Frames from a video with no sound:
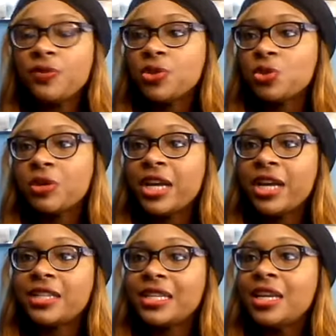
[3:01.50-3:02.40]
for
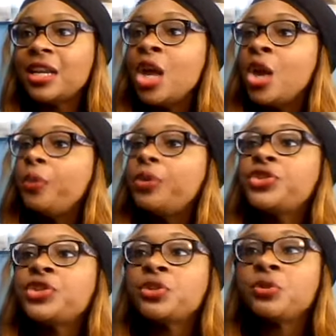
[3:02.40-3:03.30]
2018, which
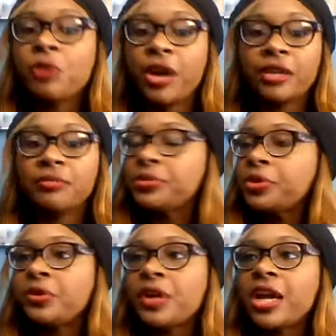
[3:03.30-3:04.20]
is great. All
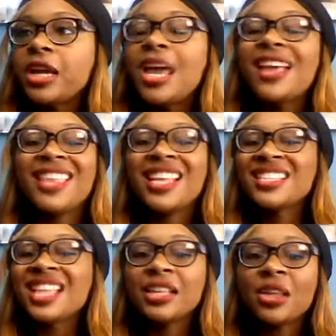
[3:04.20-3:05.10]
right. That's
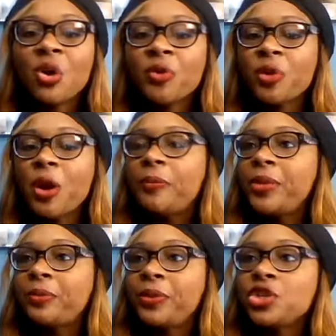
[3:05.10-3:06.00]
like the overall big
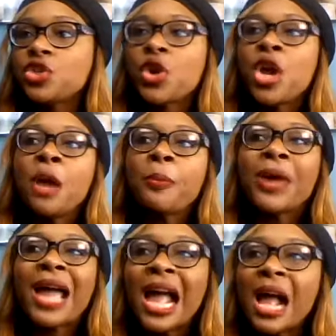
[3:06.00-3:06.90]
picture. But
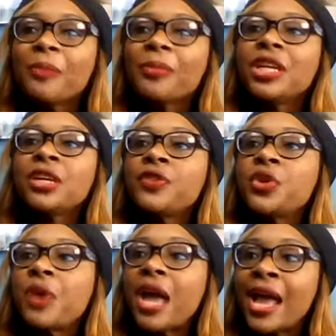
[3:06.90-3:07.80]
how many of
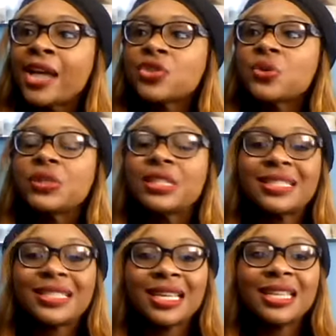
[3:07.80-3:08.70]
you actually
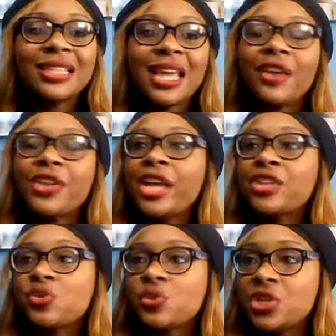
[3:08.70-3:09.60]
sit down and
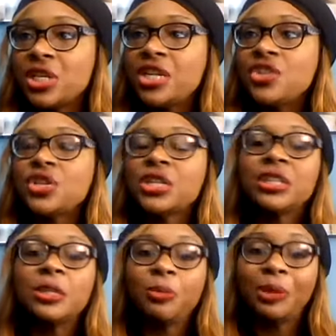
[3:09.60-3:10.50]

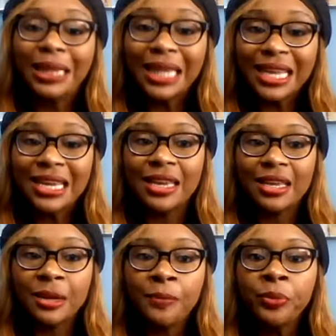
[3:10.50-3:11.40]
strategically plan